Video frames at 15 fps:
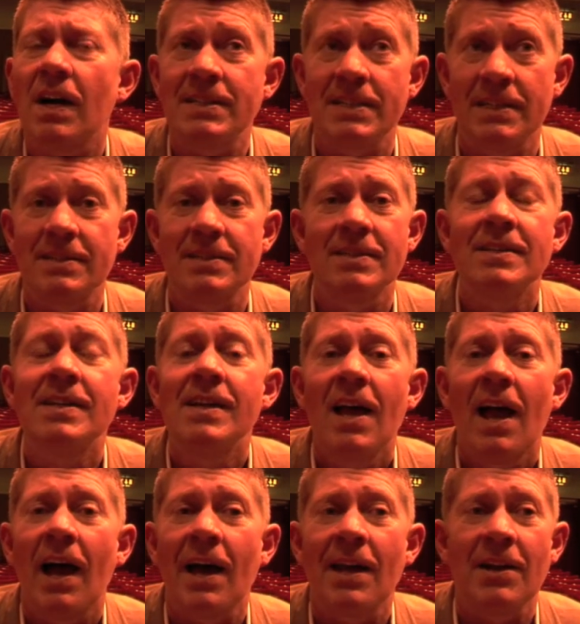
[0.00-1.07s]
I did,
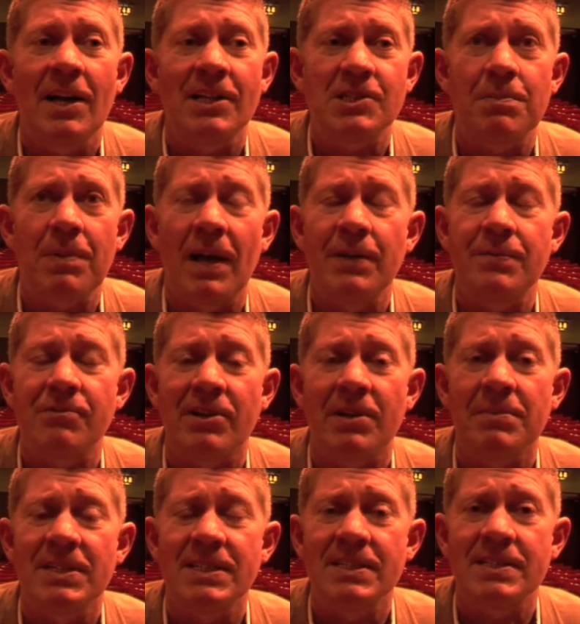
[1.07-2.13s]
and I actually played for
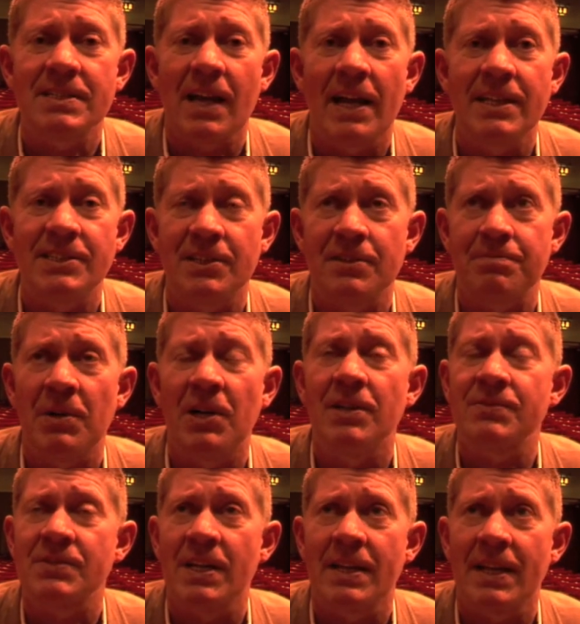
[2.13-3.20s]
him his 80th
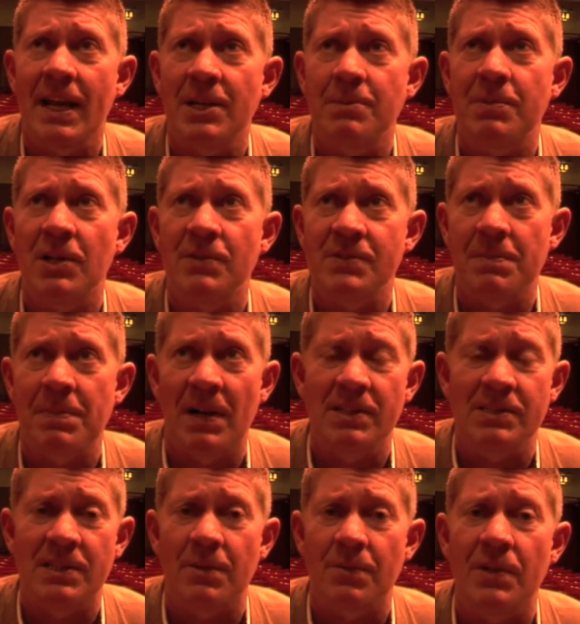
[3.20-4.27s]
birthday. They had a birthday
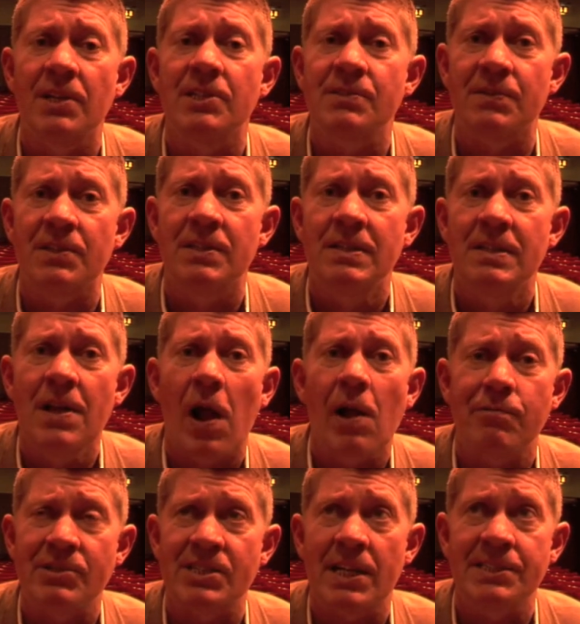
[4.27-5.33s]
party at Firsford
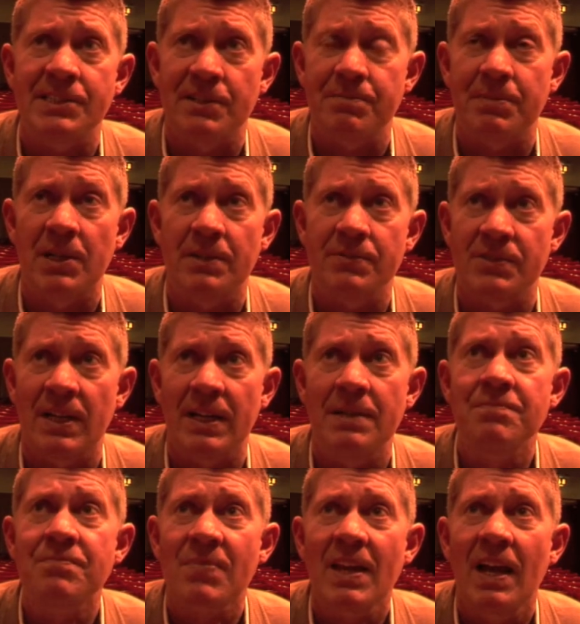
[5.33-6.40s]
for his 80th birthday,
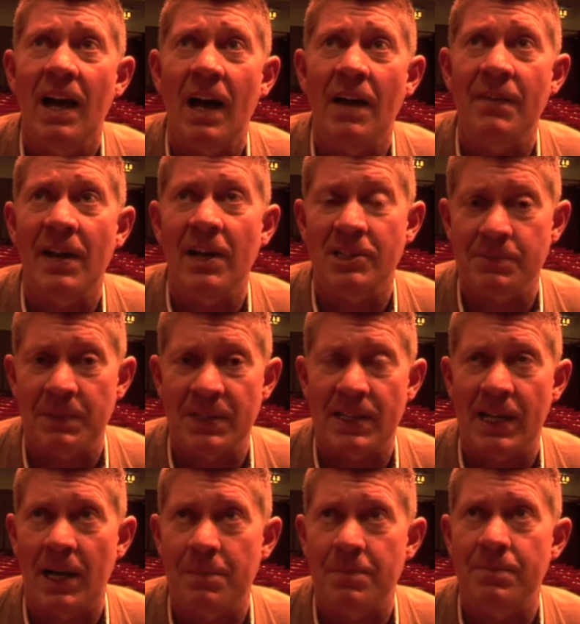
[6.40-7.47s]
and they asked me to
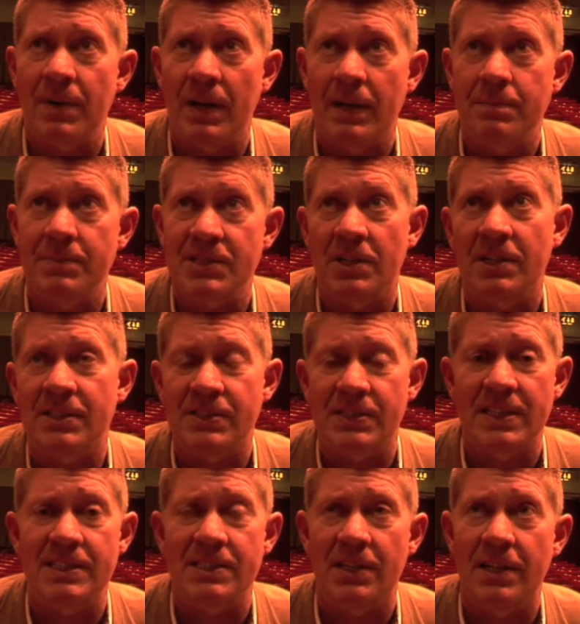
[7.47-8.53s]
get up and play beside the
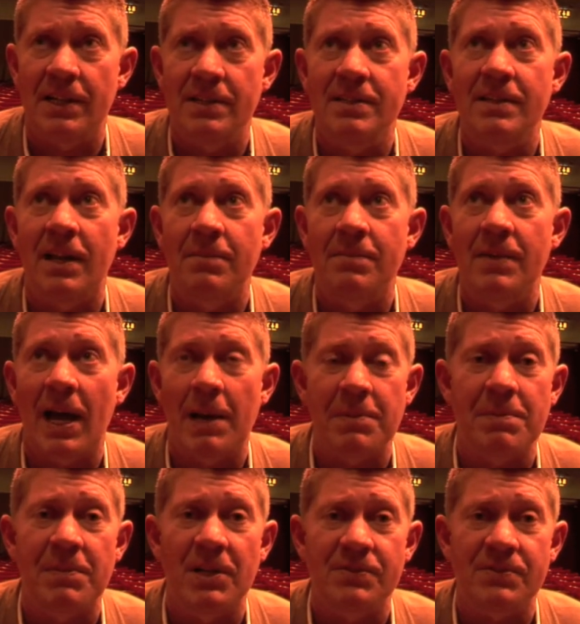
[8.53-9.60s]
seaside, and
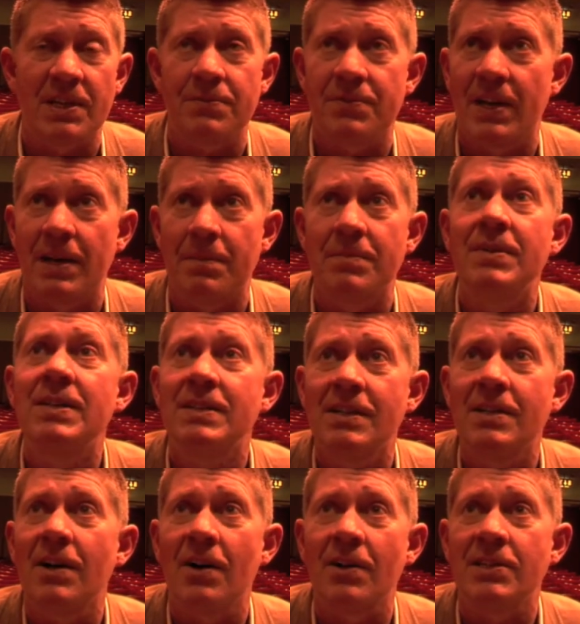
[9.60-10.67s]
happy birthday for him
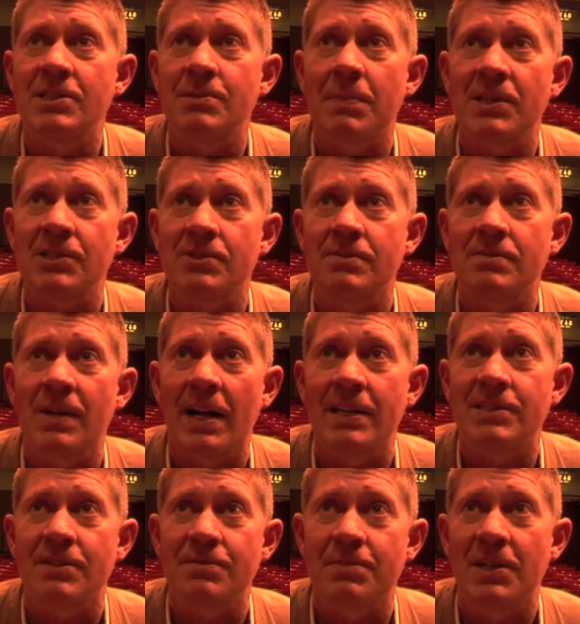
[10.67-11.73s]
on his special
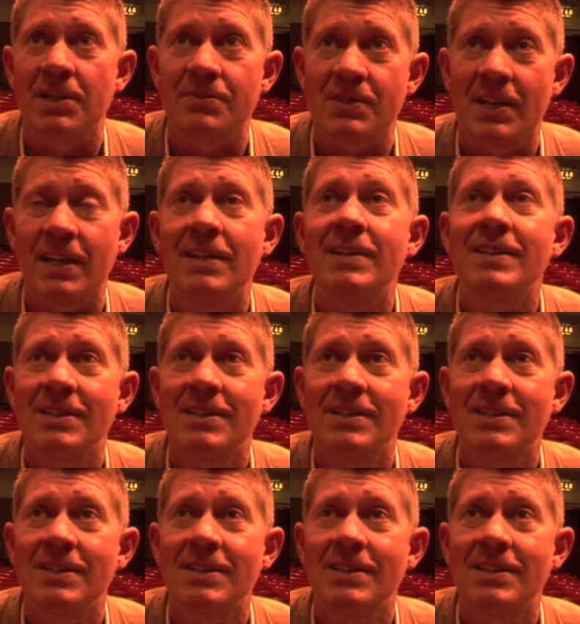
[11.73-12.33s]
80th birthday.